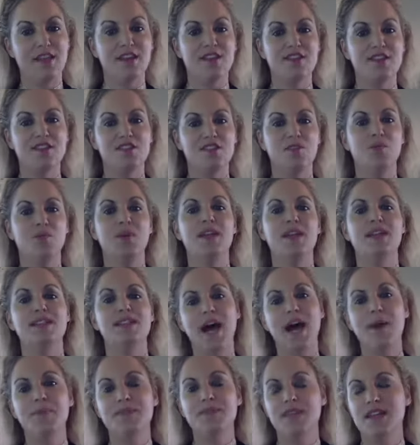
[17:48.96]
So we
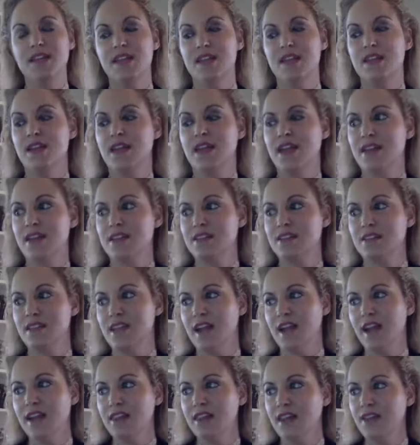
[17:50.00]
adapted, and, and it's, and
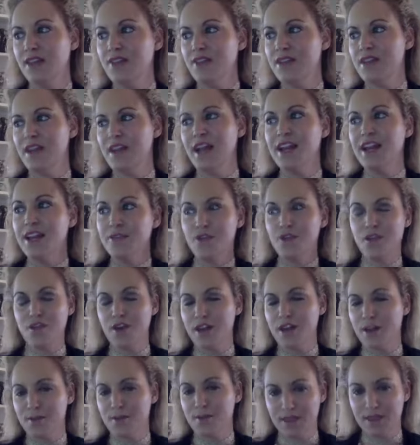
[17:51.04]
I love it. And I never
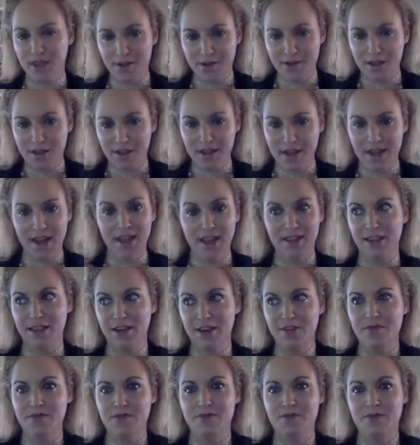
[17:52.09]
thought I would love it. And I
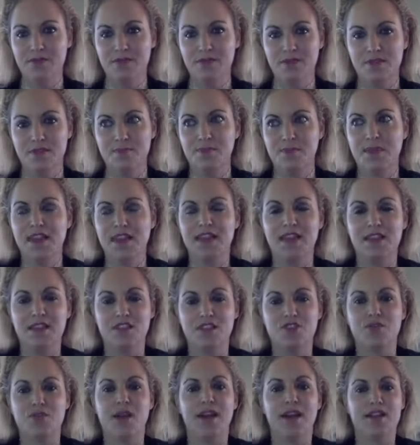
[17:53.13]
love being the
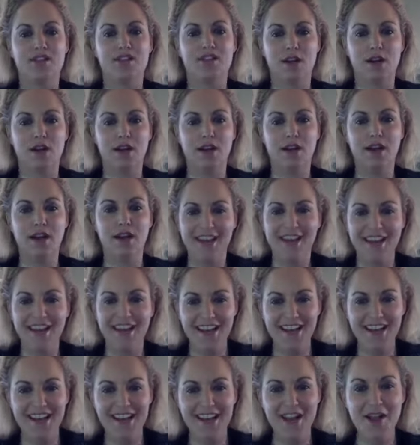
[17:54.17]
director, you
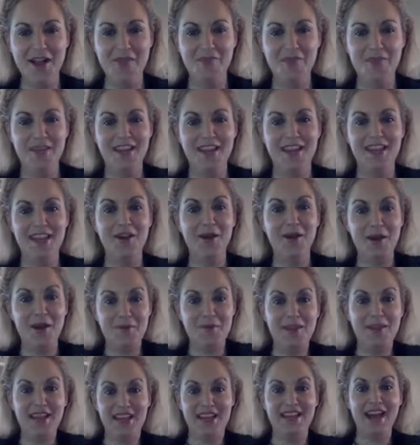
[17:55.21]
know, and
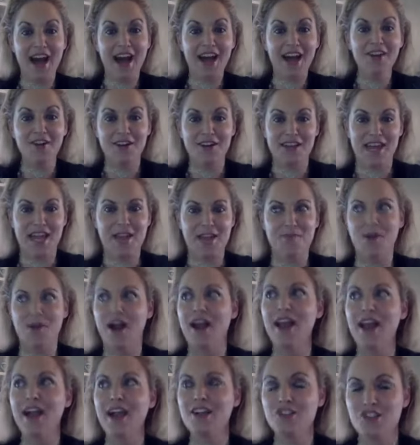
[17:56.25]
being not on camera.
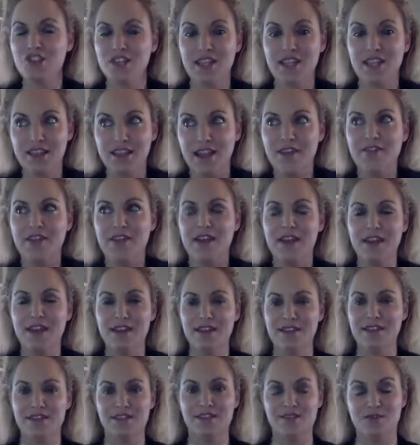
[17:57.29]
I actually love it.
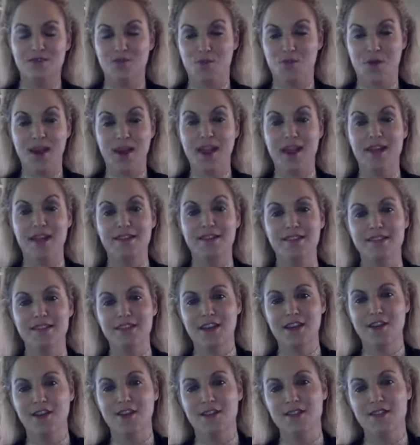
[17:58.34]
It's great.
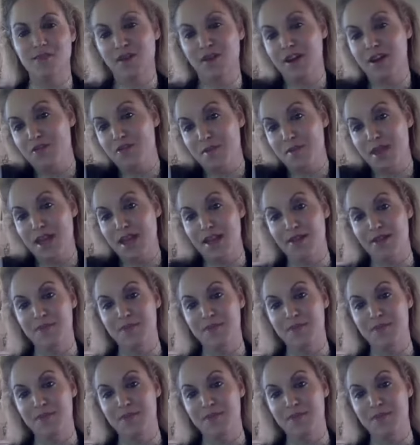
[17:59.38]
So it's fun for me